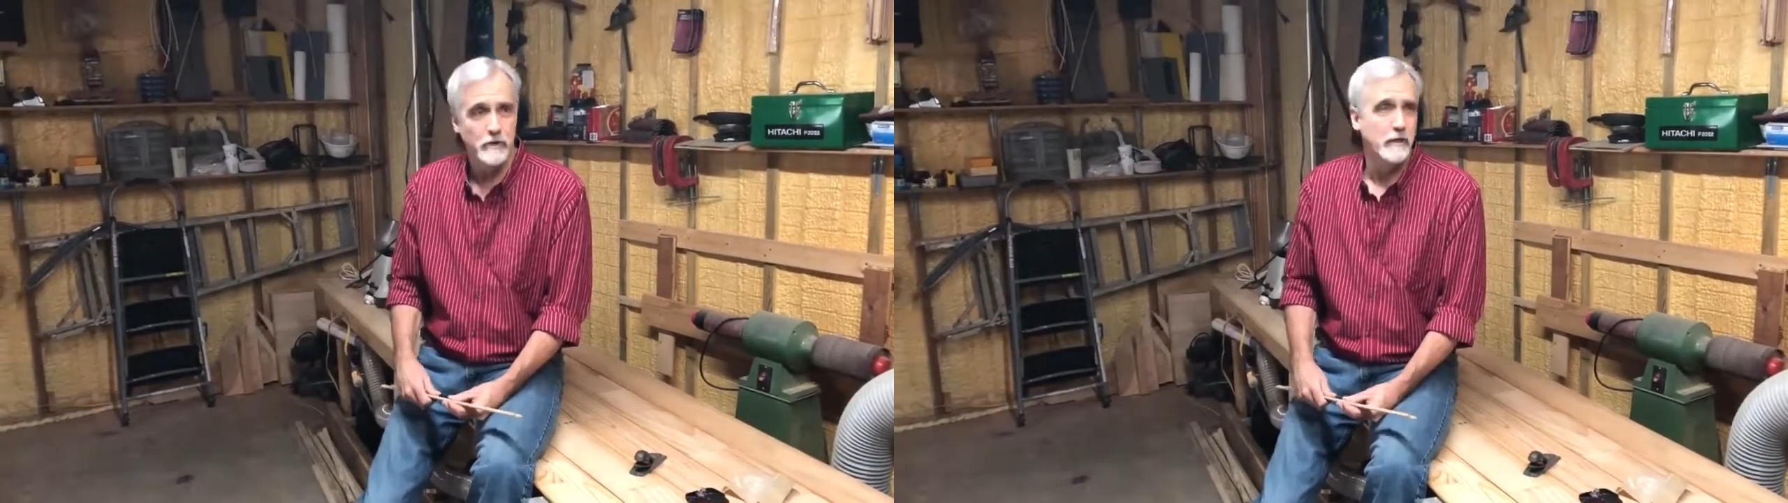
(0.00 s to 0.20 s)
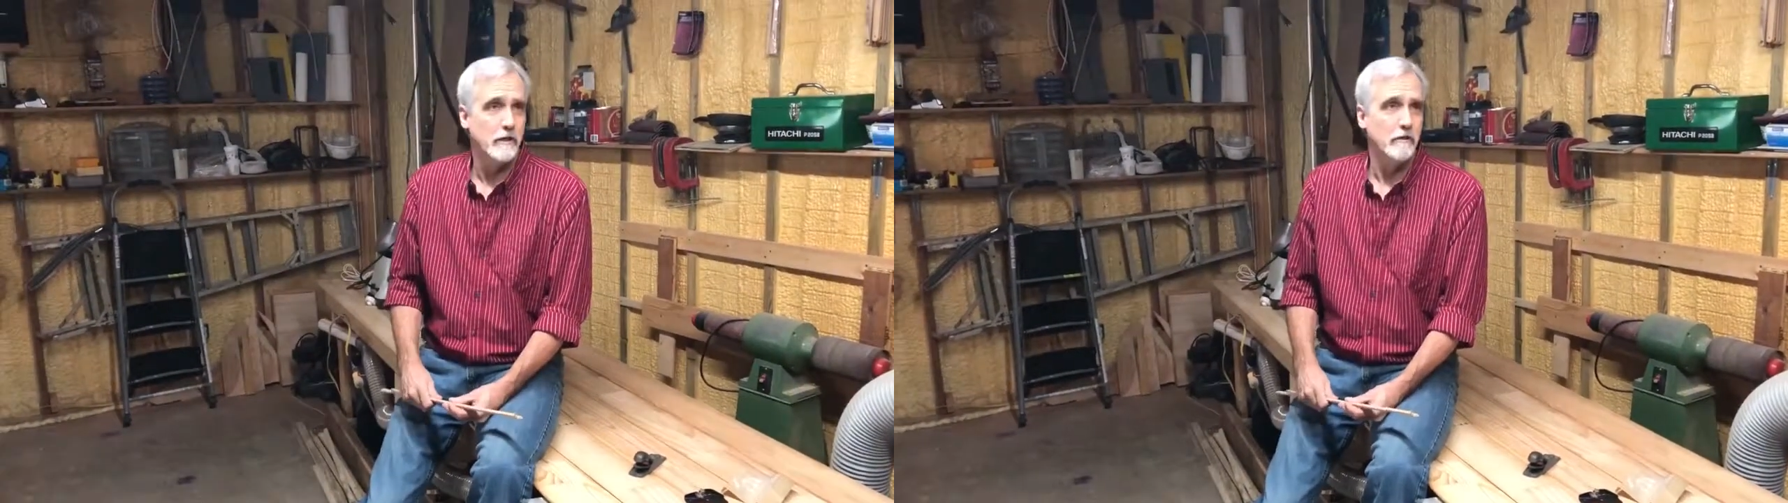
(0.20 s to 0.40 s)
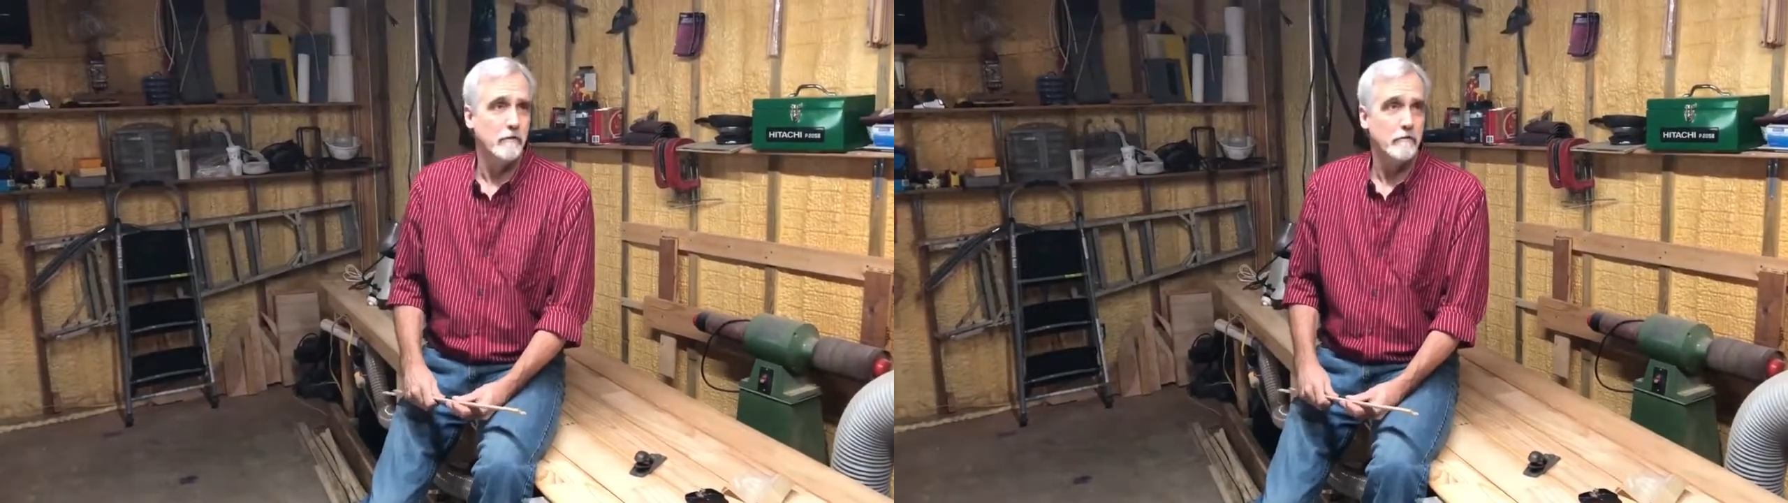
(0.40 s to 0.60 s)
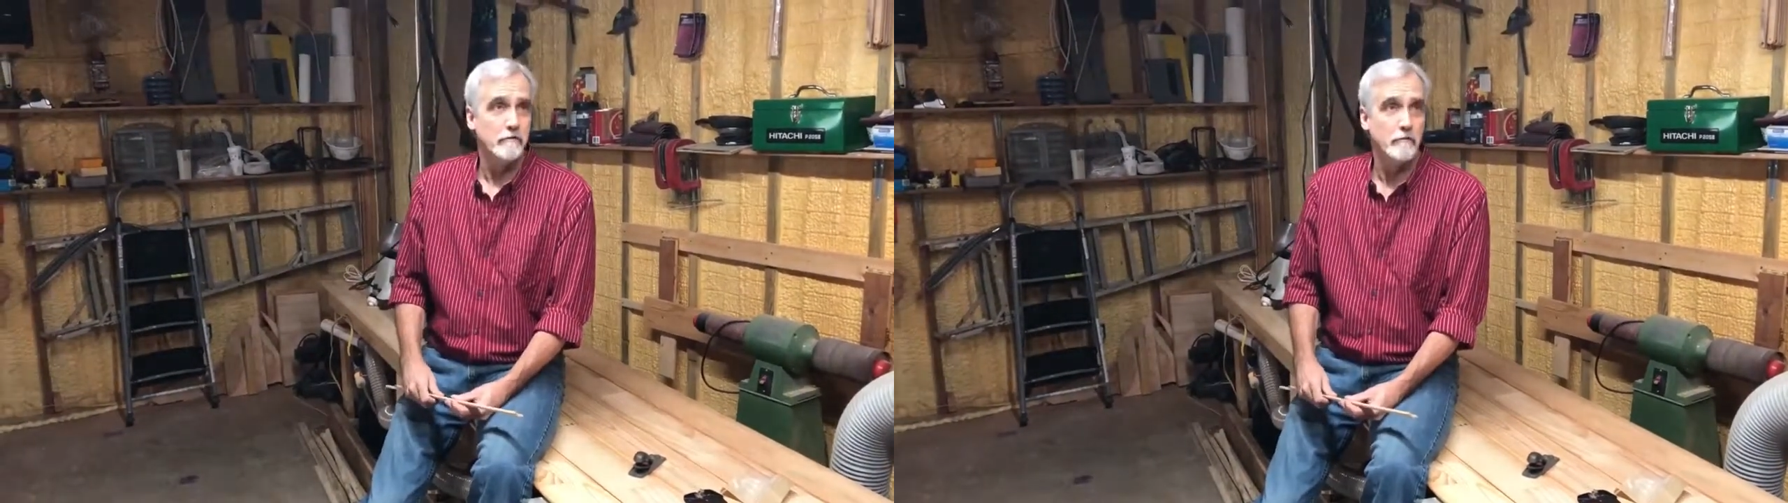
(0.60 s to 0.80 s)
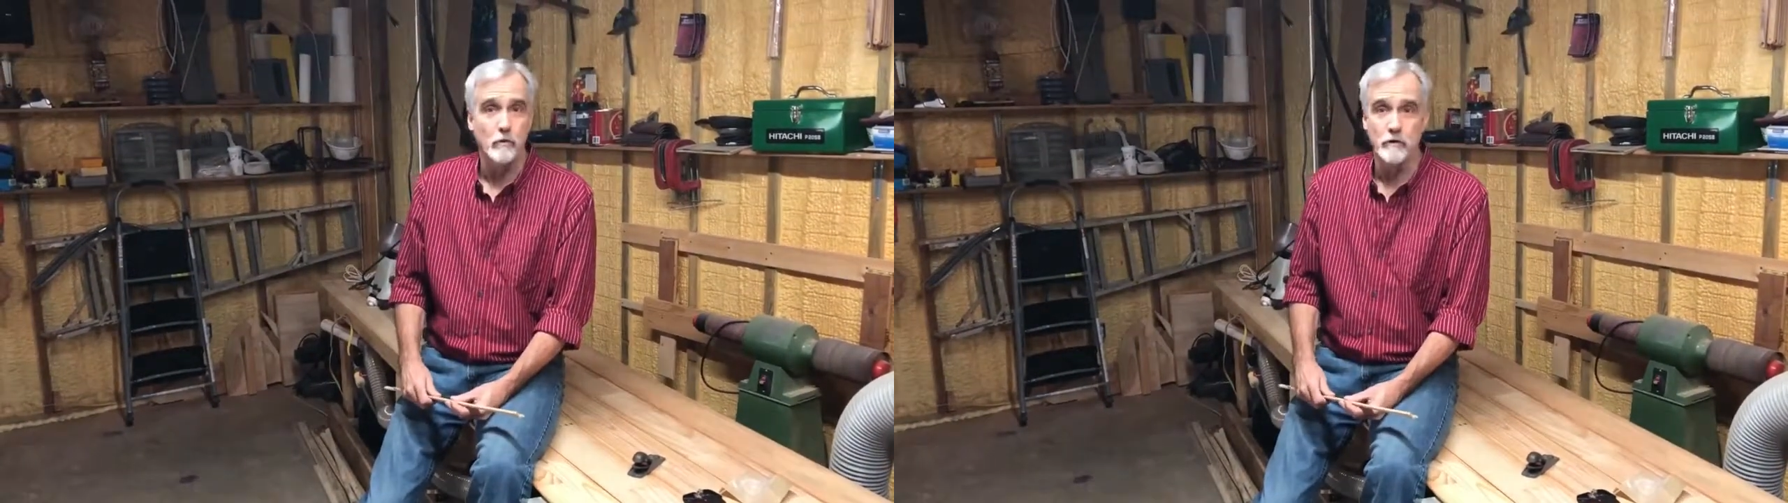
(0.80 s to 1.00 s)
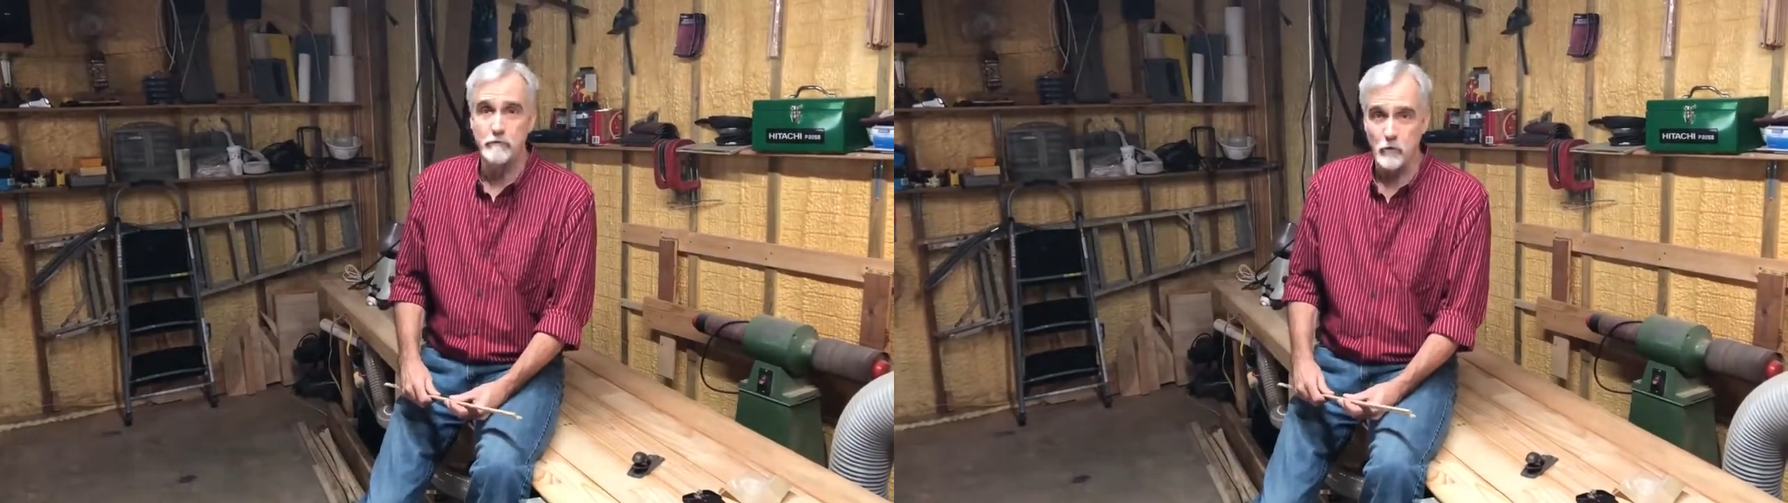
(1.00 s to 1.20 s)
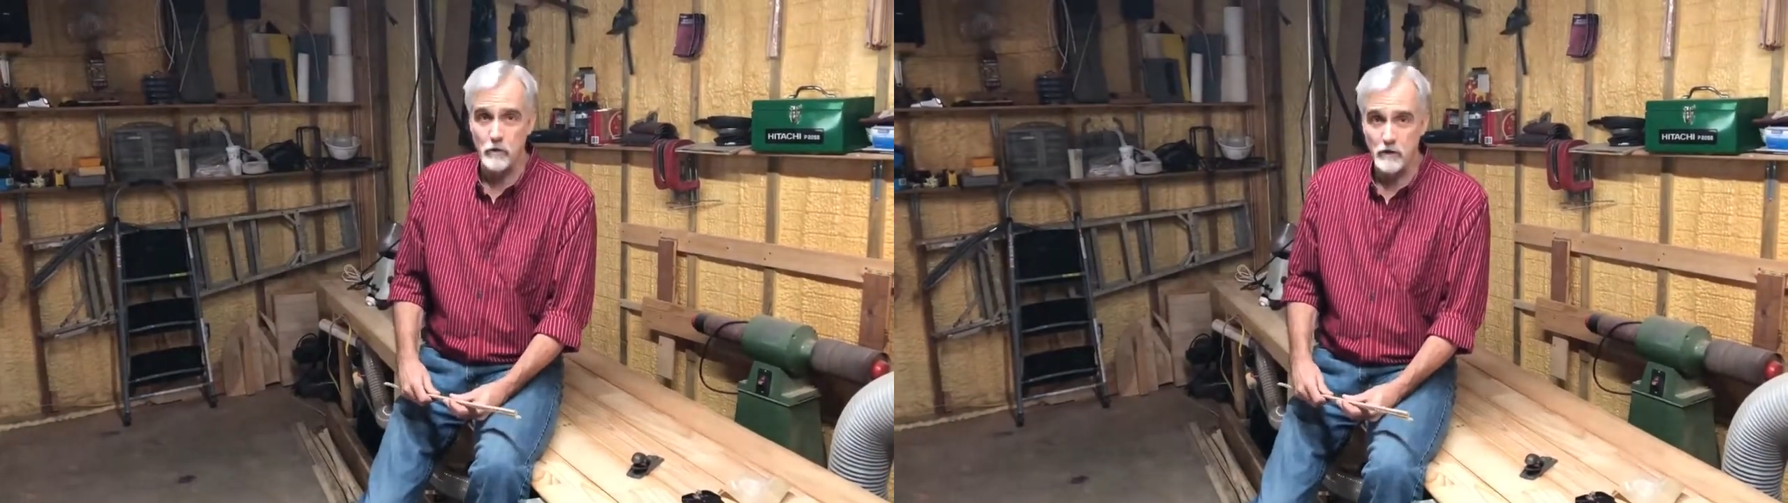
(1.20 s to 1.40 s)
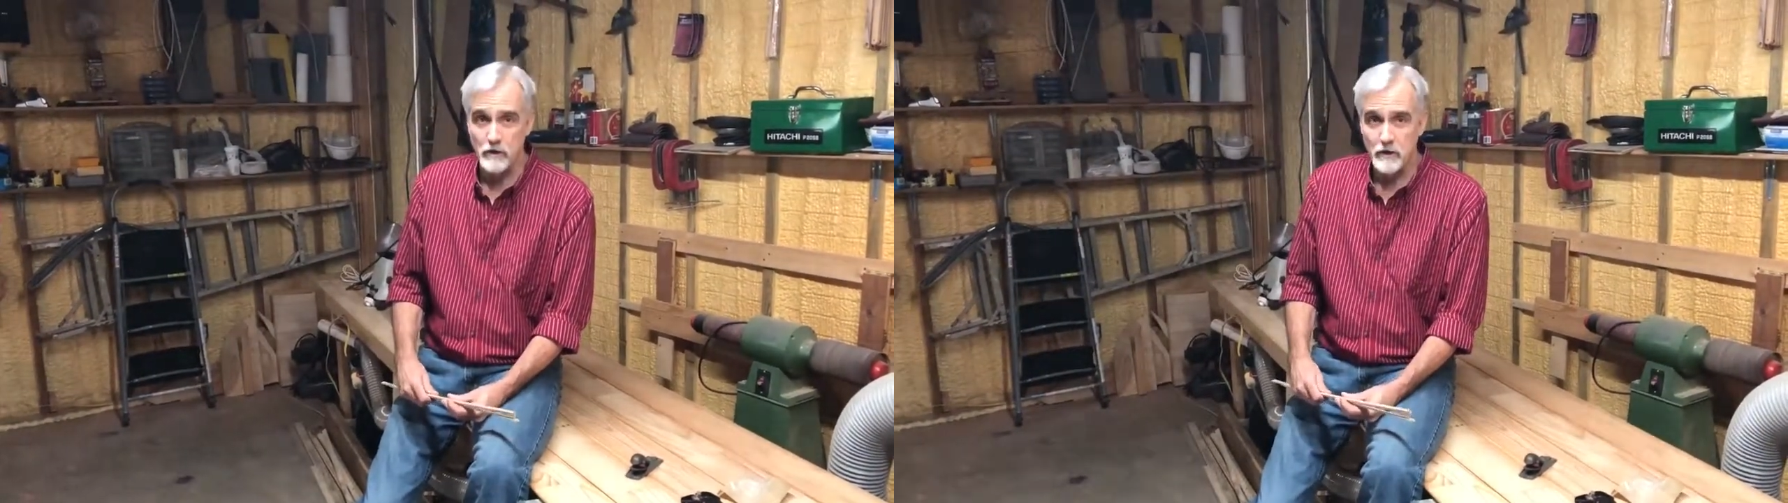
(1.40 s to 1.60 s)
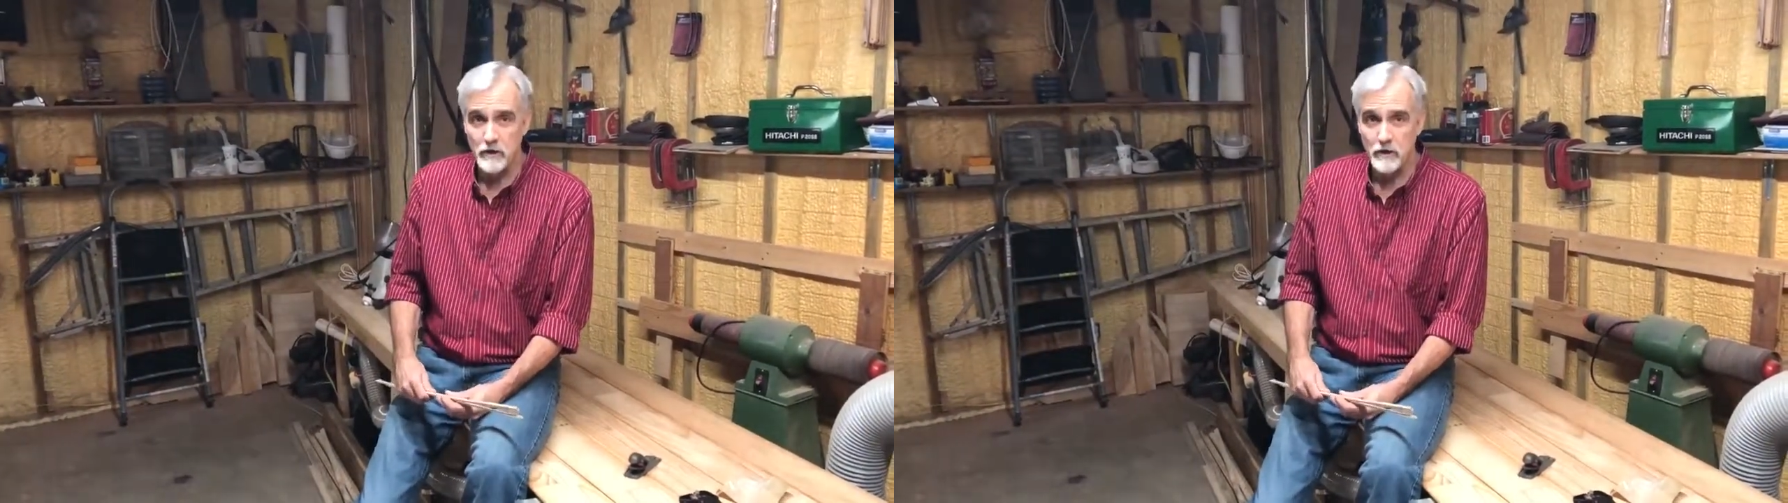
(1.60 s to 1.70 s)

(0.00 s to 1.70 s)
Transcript: and 44.